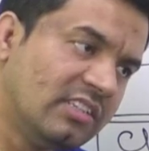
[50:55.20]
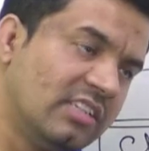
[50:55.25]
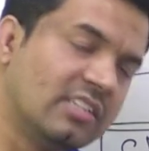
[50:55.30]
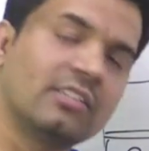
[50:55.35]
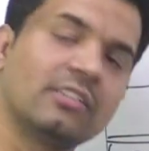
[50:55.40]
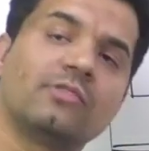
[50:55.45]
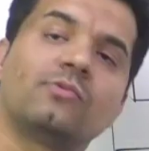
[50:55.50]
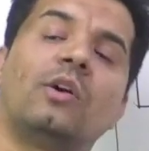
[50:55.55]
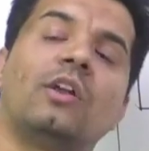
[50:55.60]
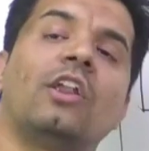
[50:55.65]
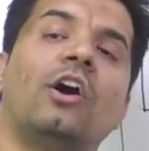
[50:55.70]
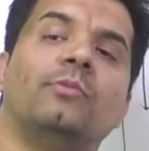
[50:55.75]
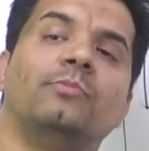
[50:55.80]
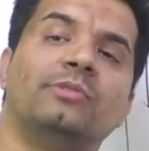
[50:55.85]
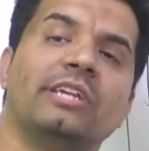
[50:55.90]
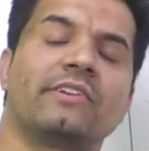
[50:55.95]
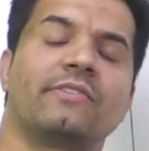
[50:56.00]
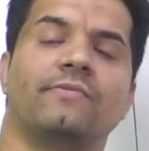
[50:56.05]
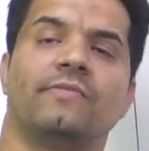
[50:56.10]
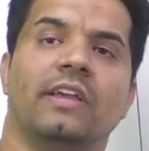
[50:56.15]
This is one
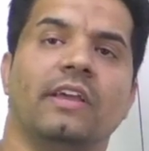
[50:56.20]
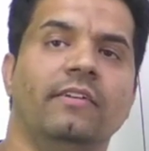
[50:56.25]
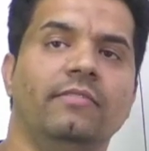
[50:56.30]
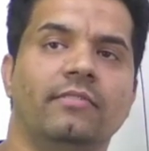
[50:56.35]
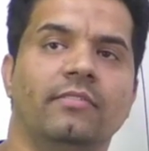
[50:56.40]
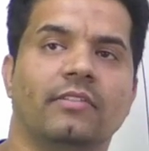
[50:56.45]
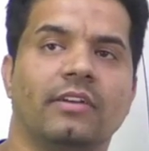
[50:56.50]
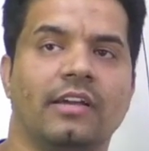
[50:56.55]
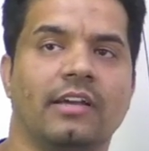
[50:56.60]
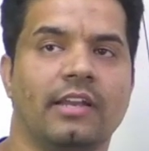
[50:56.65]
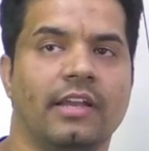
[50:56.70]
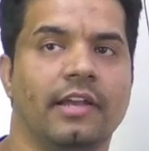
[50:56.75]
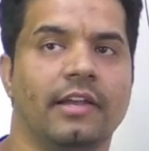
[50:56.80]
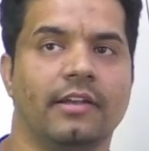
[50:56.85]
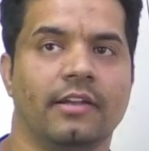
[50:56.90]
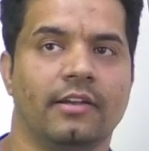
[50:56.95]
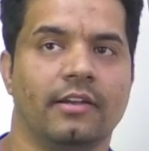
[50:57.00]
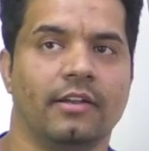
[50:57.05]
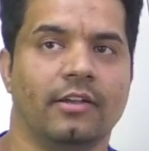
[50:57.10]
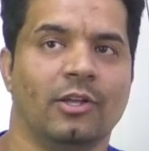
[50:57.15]
object we have
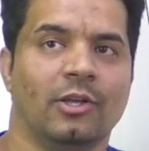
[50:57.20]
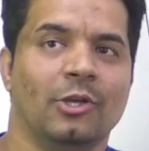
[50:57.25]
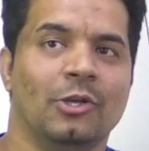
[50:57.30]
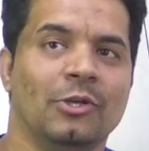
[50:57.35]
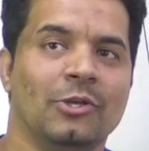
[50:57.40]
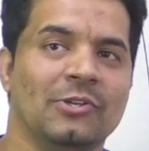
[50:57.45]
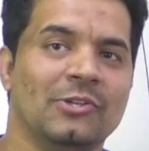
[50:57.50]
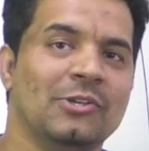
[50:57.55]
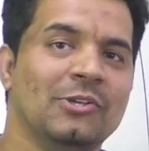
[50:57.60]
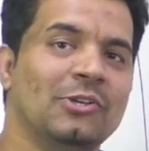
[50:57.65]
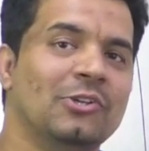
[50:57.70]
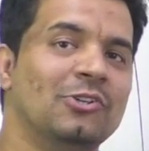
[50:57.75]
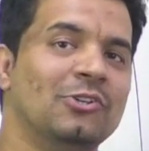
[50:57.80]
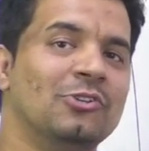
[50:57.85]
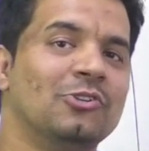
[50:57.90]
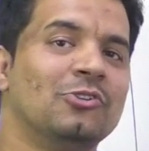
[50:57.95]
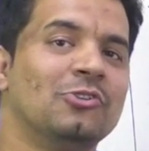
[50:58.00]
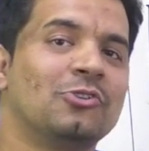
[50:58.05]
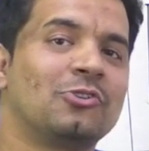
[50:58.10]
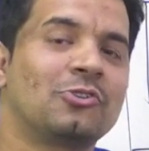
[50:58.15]
created.
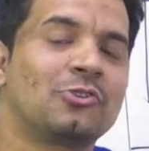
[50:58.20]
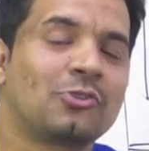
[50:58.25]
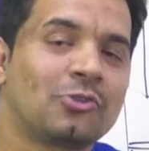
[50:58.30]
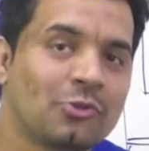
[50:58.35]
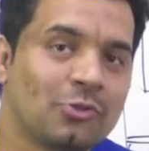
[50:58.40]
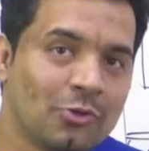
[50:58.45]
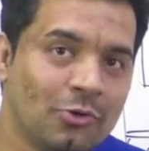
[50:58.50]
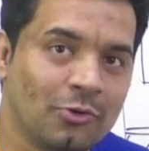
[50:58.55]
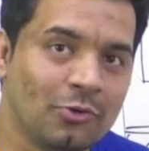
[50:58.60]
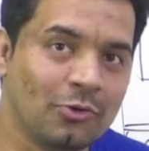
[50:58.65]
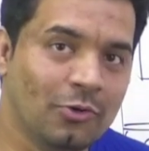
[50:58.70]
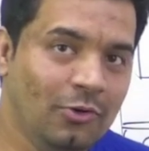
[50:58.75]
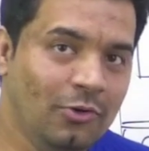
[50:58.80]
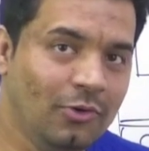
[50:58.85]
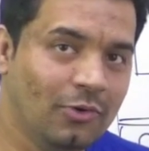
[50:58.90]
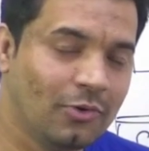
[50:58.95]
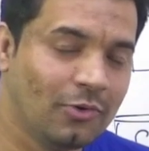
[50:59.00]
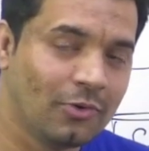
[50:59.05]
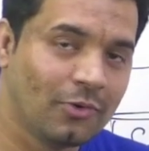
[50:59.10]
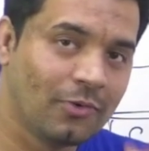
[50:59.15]

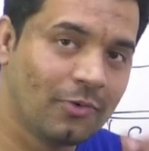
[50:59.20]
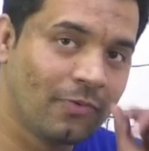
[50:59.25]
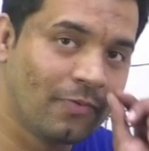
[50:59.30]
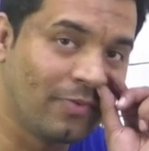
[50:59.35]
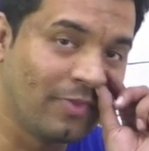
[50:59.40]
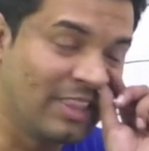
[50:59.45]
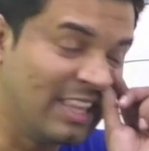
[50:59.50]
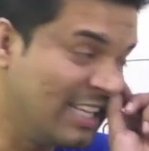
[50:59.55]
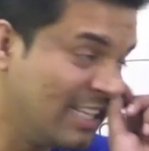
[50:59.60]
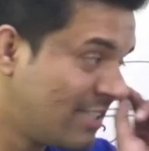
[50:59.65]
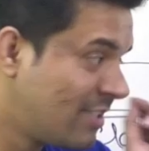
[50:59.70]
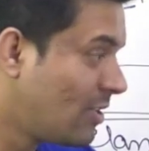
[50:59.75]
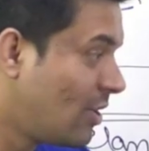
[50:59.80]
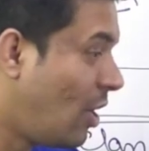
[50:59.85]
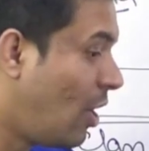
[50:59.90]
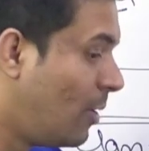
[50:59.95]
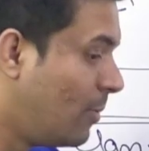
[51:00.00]
So this